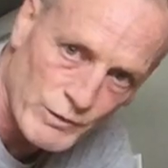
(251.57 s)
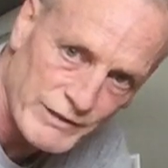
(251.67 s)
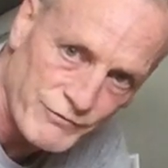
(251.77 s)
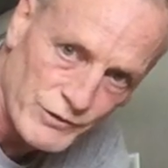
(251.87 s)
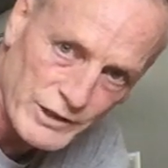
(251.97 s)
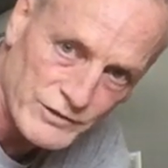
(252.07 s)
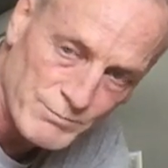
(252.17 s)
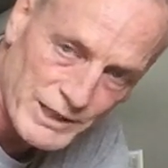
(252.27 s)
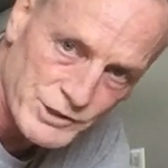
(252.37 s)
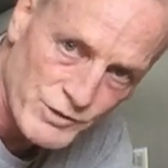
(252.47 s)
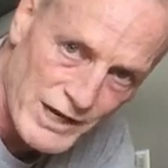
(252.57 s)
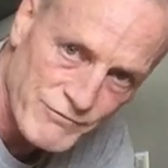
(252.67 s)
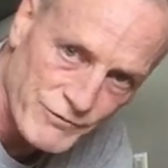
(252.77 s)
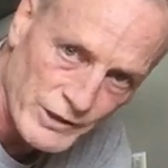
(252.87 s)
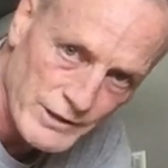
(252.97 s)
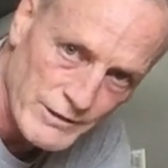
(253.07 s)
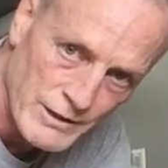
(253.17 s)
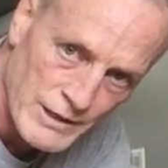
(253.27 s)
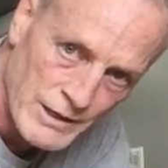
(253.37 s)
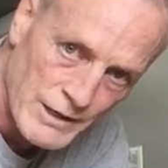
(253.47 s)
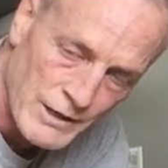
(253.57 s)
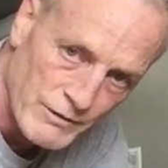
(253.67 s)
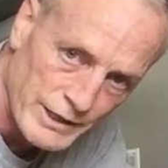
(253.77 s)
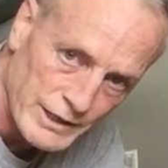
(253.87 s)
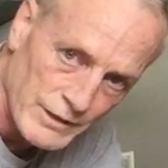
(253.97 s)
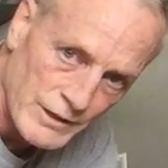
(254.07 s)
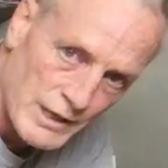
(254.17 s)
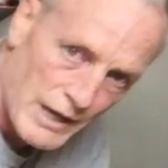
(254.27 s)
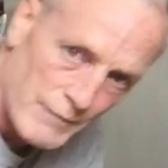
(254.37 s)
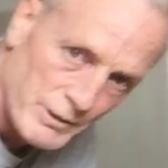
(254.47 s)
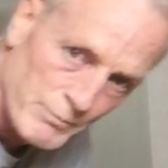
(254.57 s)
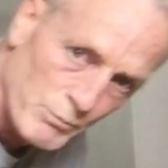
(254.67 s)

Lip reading: my right foot as my drive foot right here. I'm going to